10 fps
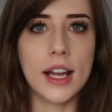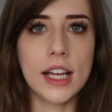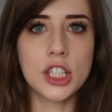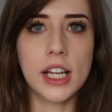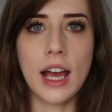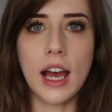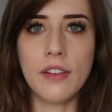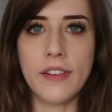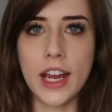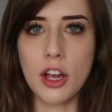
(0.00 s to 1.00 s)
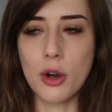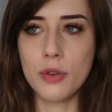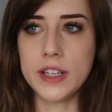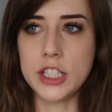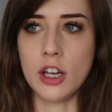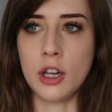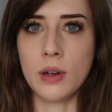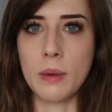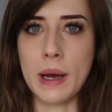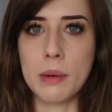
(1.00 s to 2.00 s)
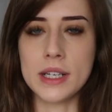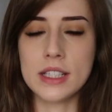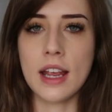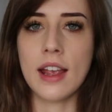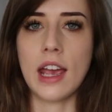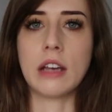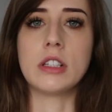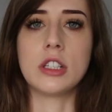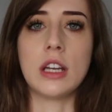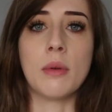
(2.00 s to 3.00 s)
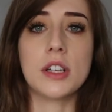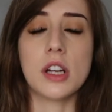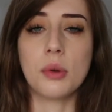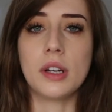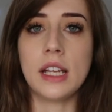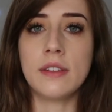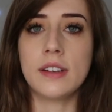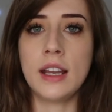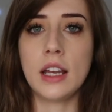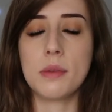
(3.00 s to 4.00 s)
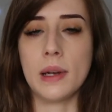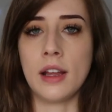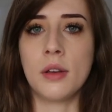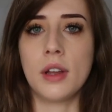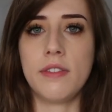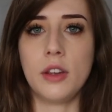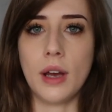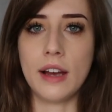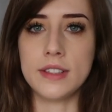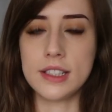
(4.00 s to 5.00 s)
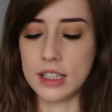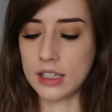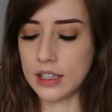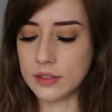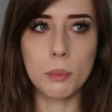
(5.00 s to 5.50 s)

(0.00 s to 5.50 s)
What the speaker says: I actually have a whole video about my skincare routine, which I will leave linked below if you haven't seen it,